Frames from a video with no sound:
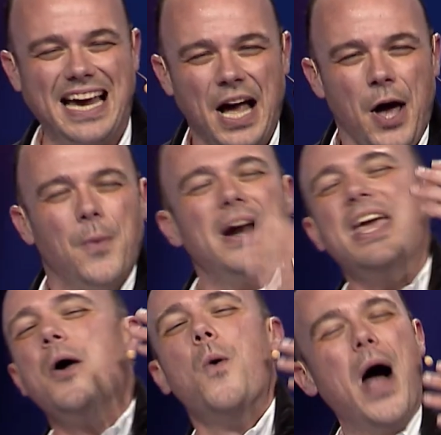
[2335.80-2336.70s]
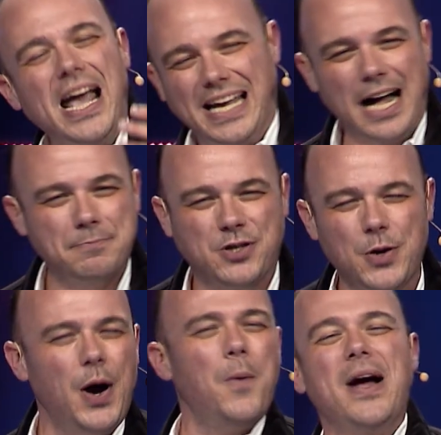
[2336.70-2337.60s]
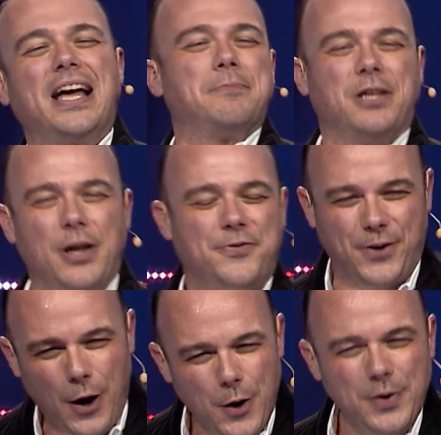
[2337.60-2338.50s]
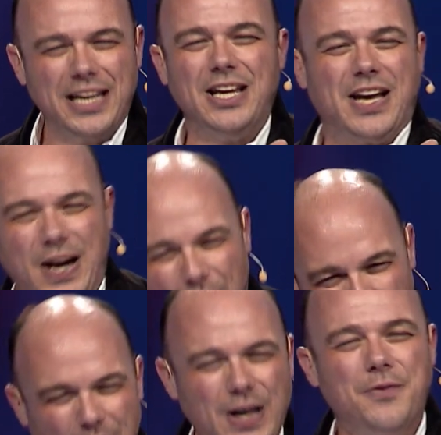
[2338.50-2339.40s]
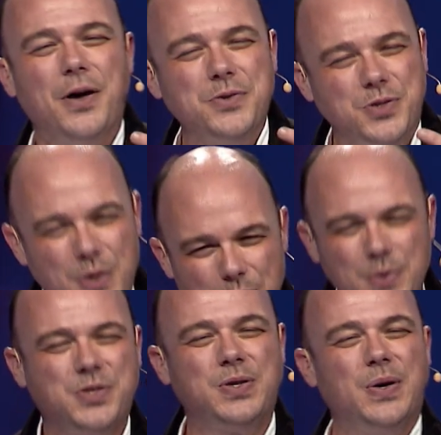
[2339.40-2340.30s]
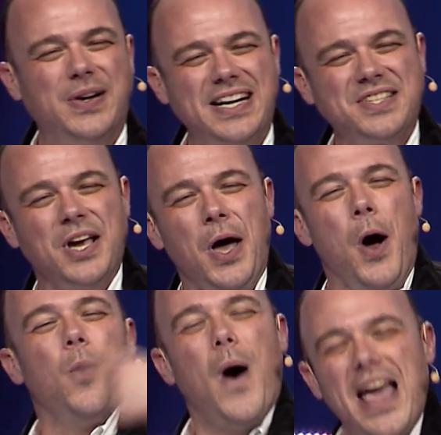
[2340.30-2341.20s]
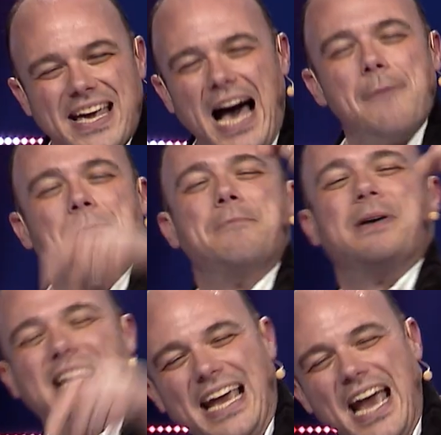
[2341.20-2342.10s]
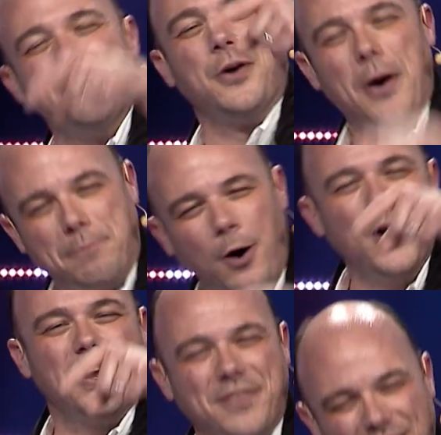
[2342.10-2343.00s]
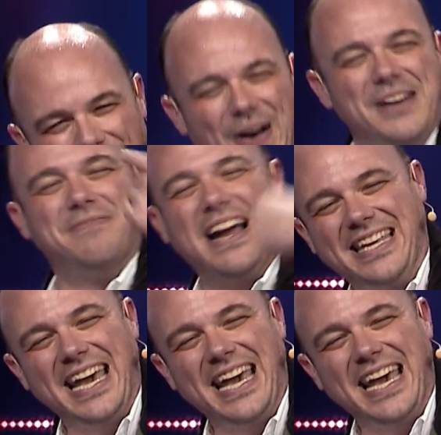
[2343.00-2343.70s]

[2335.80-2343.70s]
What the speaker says: Like, what do you wake up to? Don't wake up to the phone and look at all of those news stories. Wake up and believe the report of the Lord by